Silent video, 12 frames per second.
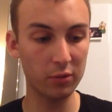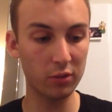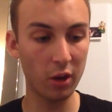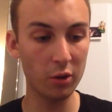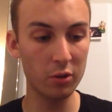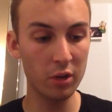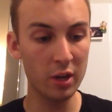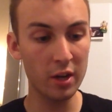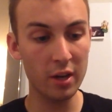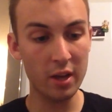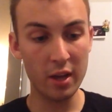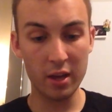So
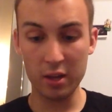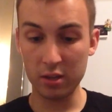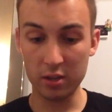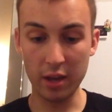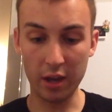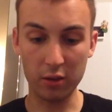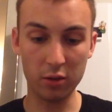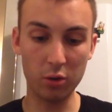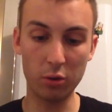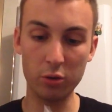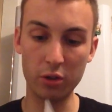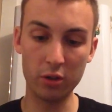yeah, you've got
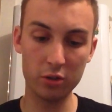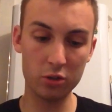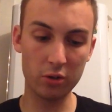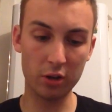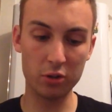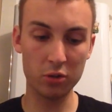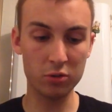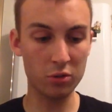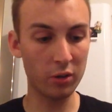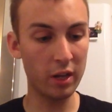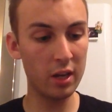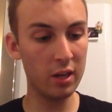all your instructions
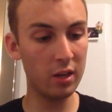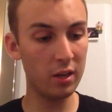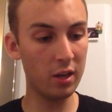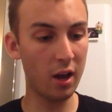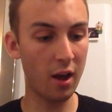on here.